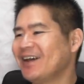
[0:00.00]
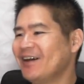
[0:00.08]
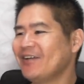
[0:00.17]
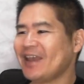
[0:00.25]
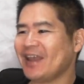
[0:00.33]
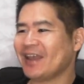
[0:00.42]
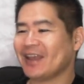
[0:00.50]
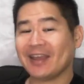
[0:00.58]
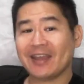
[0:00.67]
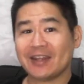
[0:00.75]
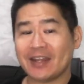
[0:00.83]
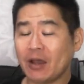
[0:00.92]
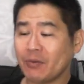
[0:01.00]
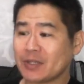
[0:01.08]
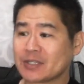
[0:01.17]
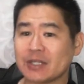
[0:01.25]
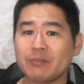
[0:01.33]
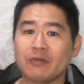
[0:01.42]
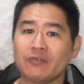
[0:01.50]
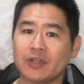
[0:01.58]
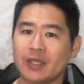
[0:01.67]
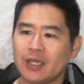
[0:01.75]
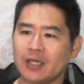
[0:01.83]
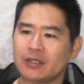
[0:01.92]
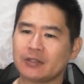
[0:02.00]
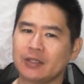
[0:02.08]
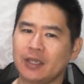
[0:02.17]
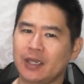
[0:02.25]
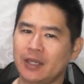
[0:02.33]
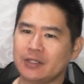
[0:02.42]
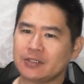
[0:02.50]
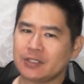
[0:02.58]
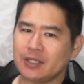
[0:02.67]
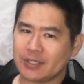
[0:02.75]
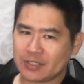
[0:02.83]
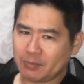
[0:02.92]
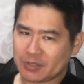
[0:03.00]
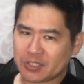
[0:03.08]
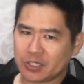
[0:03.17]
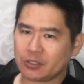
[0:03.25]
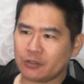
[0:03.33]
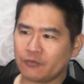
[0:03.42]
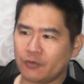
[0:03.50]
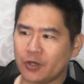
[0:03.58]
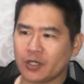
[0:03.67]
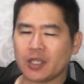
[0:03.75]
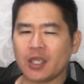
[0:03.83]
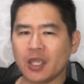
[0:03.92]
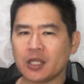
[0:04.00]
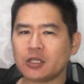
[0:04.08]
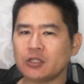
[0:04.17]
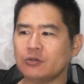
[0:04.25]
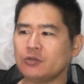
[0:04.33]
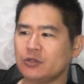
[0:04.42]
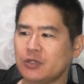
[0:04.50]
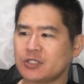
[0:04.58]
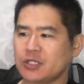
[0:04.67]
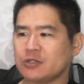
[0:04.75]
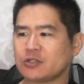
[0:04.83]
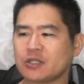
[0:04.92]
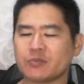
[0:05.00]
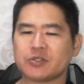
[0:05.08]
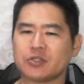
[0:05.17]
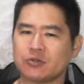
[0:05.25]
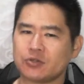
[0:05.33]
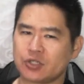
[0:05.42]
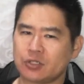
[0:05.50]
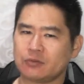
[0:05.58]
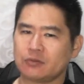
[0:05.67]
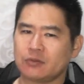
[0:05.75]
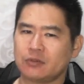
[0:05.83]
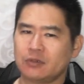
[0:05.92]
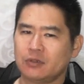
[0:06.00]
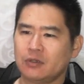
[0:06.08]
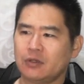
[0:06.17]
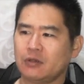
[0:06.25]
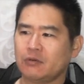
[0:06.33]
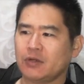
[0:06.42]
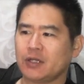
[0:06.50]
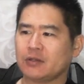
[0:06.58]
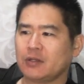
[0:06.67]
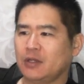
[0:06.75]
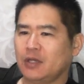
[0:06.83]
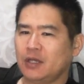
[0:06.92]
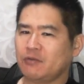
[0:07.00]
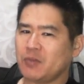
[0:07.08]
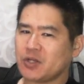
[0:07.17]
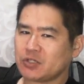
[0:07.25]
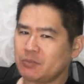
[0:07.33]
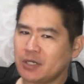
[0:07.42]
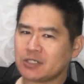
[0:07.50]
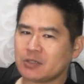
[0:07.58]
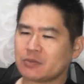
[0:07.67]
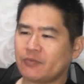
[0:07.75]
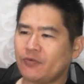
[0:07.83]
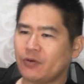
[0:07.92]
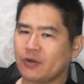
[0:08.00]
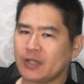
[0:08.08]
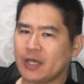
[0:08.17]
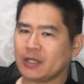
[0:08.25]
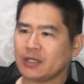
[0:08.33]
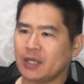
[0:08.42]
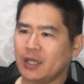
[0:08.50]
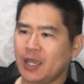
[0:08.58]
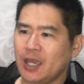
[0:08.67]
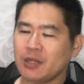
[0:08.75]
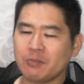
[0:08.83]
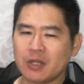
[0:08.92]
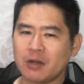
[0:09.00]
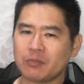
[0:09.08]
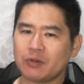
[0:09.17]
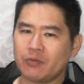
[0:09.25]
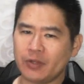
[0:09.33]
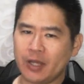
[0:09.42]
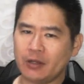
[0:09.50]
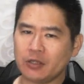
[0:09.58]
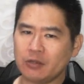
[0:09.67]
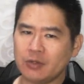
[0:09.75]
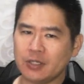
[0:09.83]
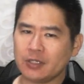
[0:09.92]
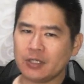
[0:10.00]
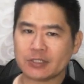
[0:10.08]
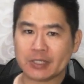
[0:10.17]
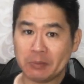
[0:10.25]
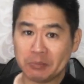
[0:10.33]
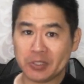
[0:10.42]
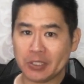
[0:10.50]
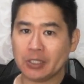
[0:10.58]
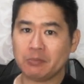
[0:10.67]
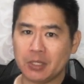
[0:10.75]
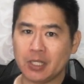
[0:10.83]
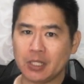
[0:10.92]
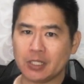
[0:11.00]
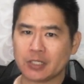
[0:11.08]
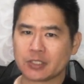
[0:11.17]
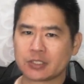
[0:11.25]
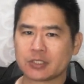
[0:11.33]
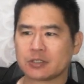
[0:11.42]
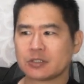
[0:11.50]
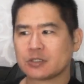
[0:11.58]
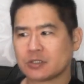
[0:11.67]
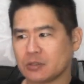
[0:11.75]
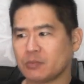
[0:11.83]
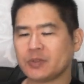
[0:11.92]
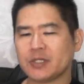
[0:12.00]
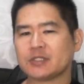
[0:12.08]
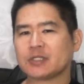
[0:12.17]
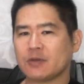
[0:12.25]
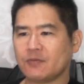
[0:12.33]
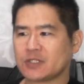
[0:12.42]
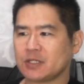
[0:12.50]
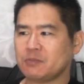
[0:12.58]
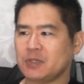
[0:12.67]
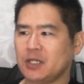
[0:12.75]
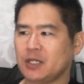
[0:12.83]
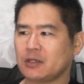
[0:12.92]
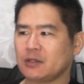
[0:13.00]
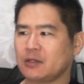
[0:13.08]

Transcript: Okay, now we can sub everything in, and yes, I'm a stickler for it. Include units in your substitution. All right, I've mentioned many times before that any number without a unit is completely meaningless. So please give it some meaning.